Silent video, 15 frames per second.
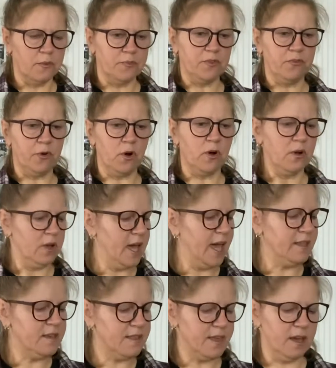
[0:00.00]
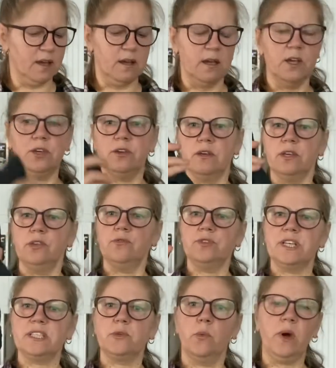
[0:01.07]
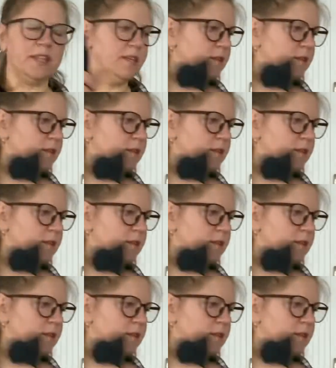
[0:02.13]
for anything, you just wet